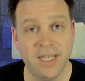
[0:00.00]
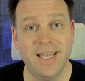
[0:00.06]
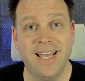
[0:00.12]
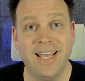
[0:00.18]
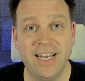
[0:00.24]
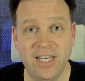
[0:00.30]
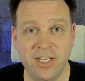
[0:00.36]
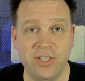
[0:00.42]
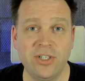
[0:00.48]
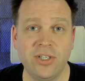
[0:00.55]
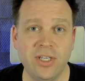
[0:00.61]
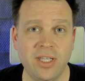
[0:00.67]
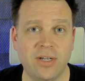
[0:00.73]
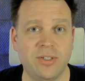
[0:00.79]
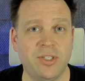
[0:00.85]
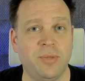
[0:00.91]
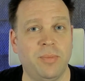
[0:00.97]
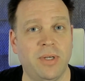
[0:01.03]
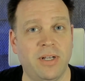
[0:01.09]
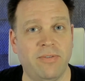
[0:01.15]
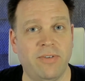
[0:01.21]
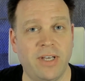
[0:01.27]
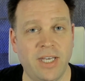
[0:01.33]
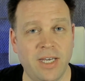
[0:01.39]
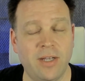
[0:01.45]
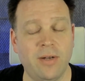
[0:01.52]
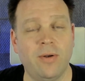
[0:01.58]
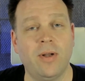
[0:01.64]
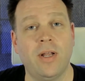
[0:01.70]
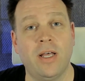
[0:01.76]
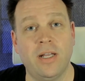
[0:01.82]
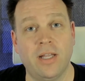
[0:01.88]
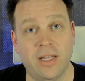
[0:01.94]
Initially, there's a bit of a hit
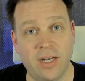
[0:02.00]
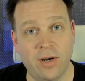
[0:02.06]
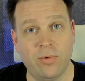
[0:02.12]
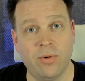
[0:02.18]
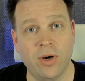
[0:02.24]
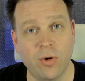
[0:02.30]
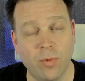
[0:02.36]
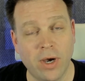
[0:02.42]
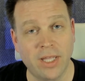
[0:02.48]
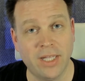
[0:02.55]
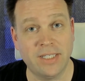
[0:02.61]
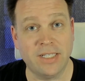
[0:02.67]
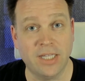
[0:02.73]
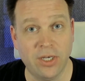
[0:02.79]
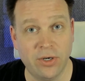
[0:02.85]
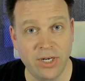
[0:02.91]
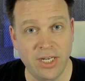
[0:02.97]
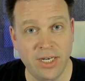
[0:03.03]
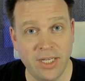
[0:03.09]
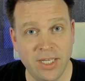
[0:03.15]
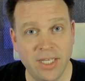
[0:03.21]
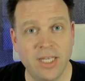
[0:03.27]
in the network while it's loading,